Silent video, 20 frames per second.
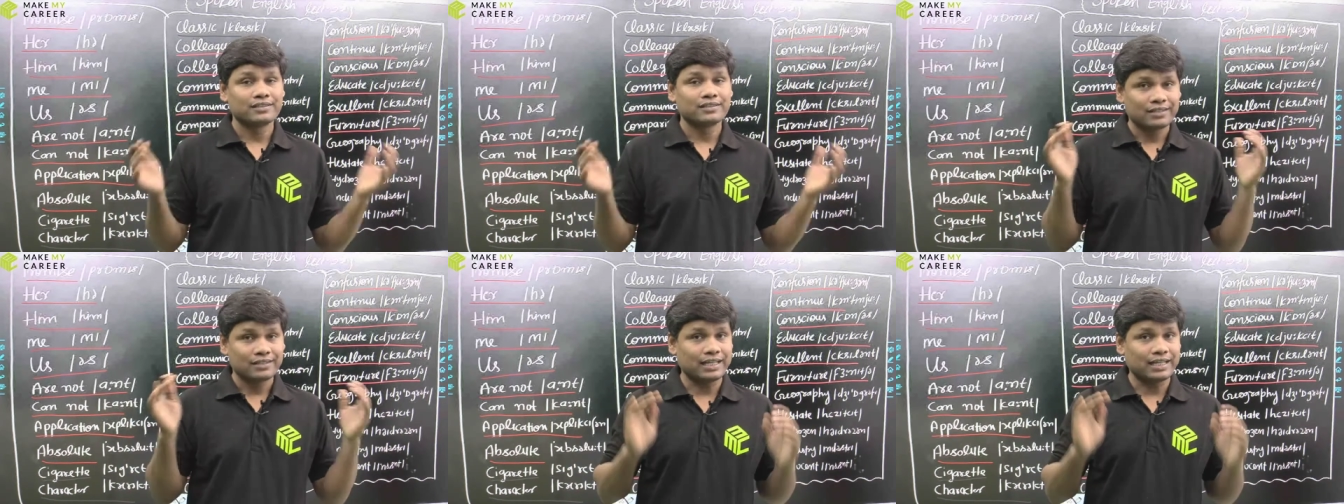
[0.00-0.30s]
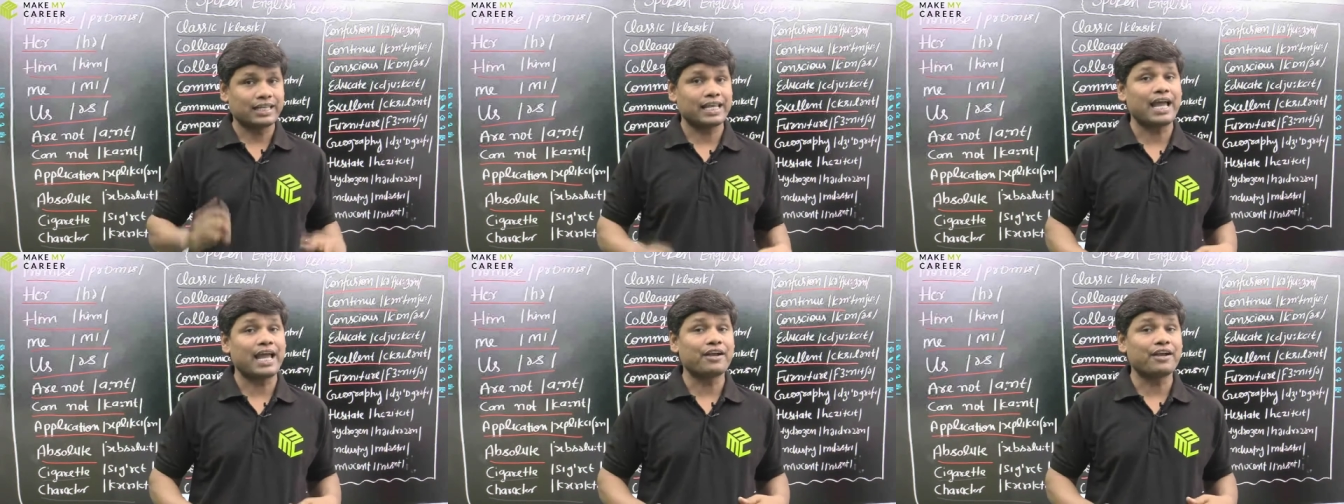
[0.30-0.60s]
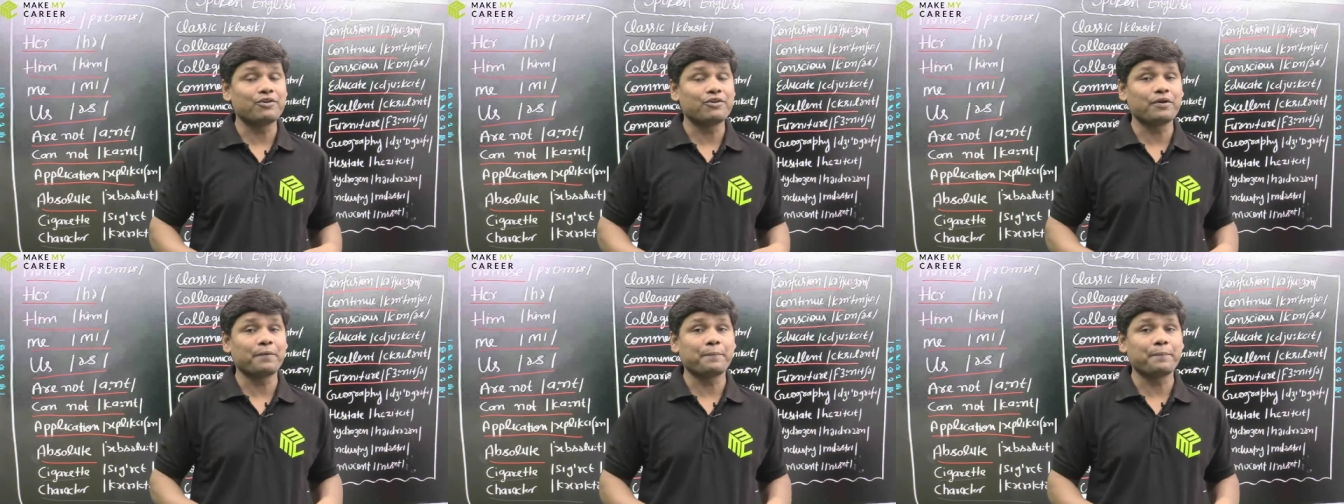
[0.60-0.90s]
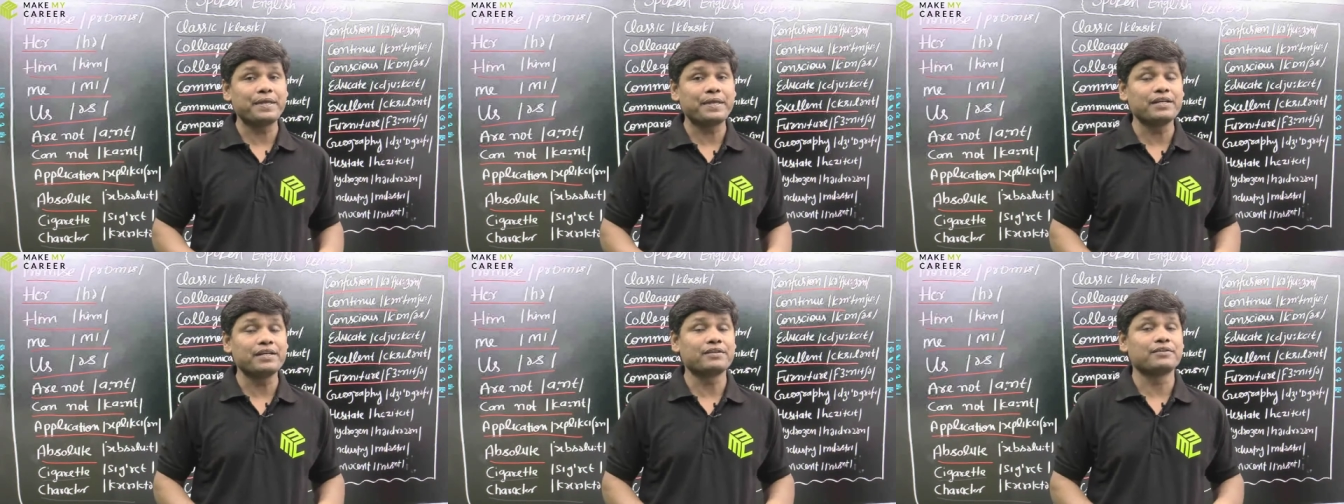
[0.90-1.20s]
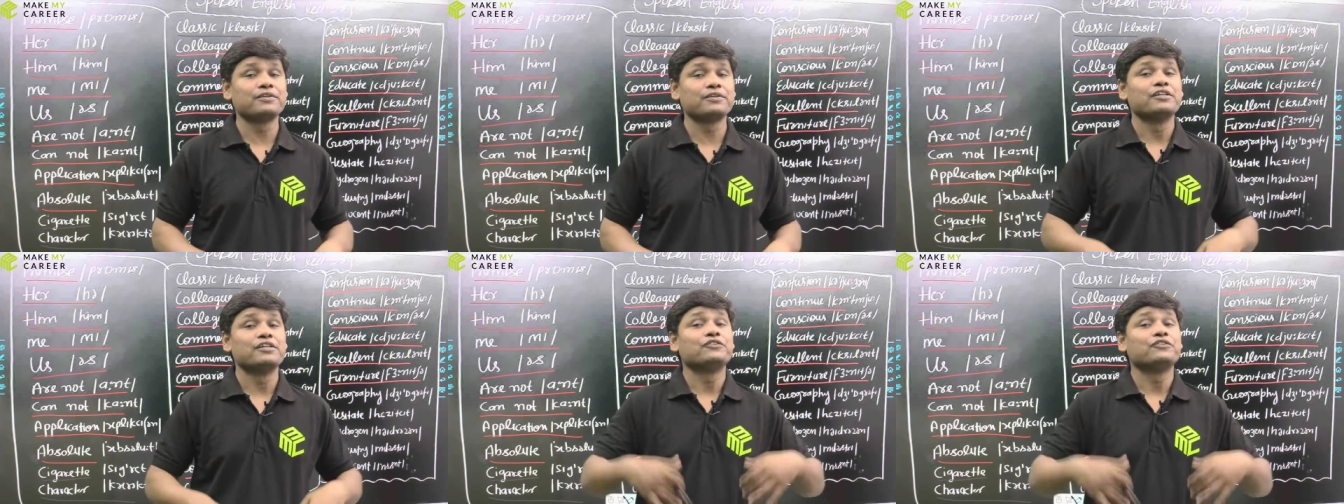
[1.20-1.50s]
Again you repeat,
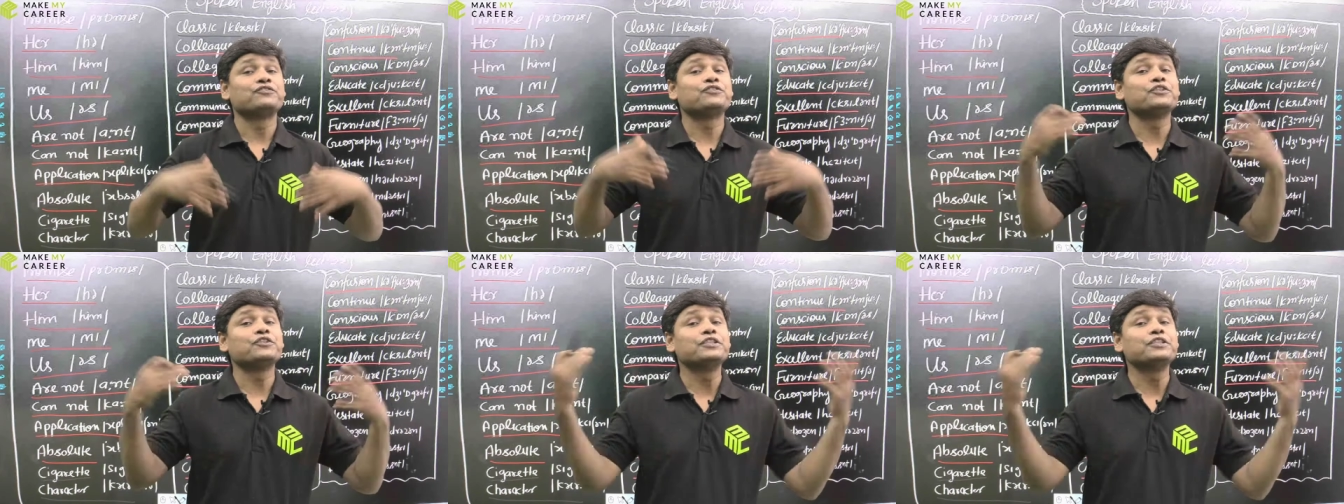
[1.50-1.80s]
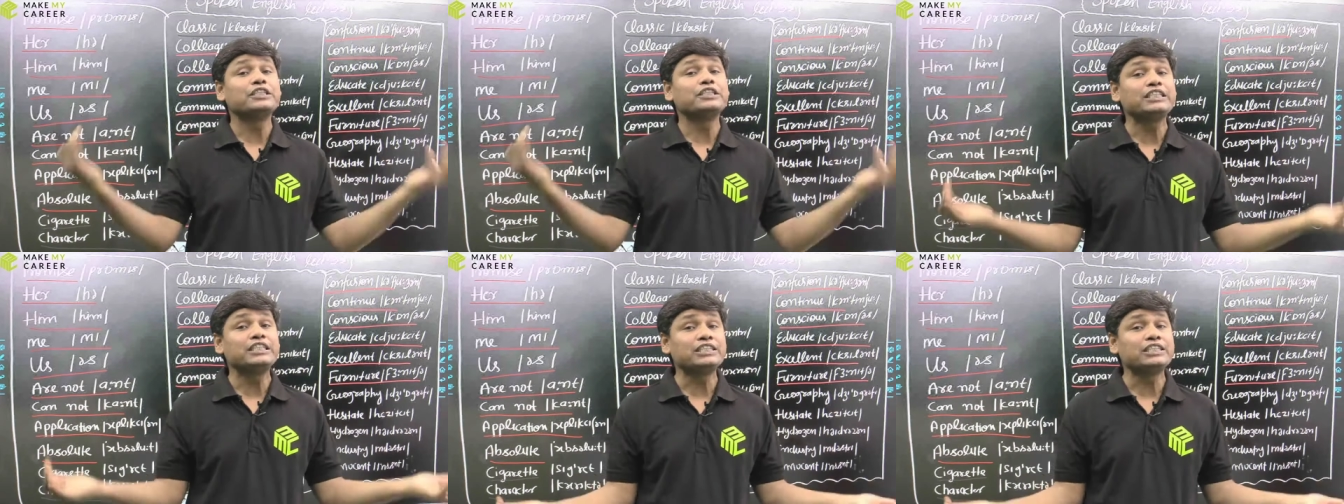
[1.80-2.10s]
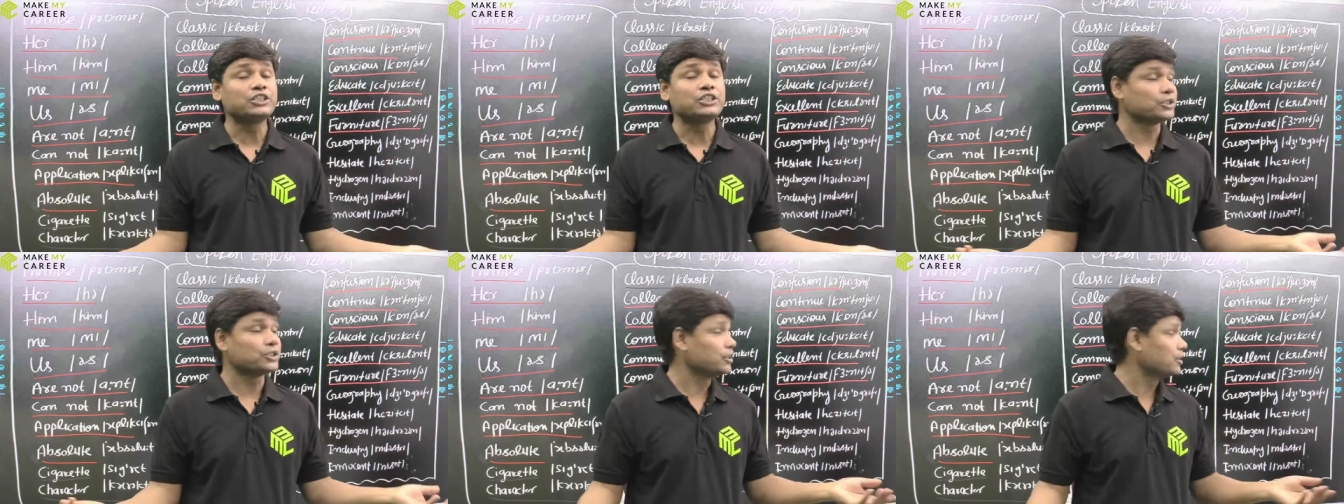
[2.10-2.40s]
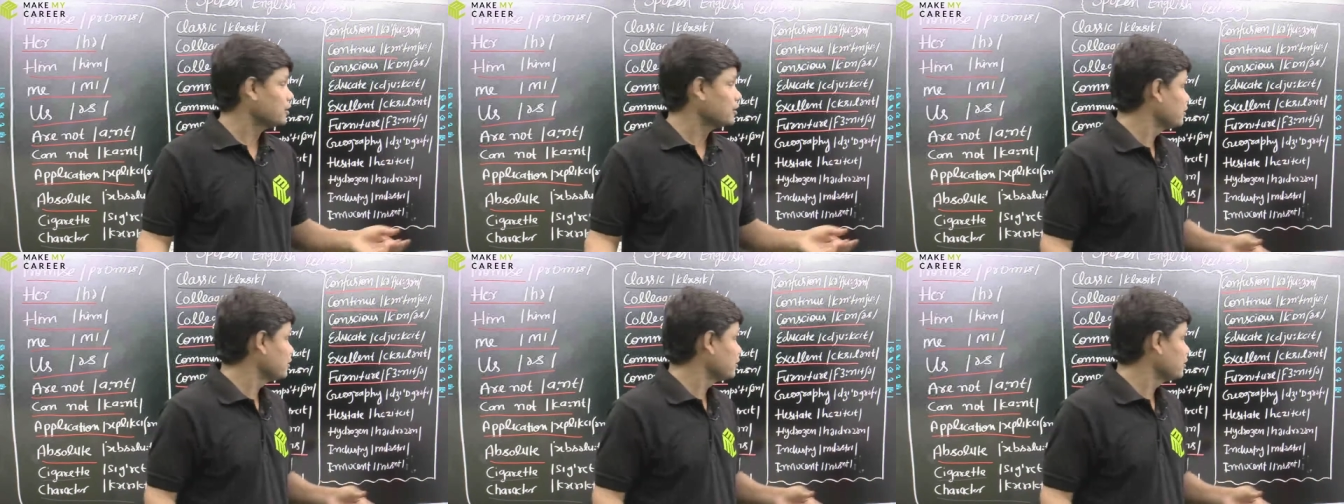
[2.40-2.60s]
furniture.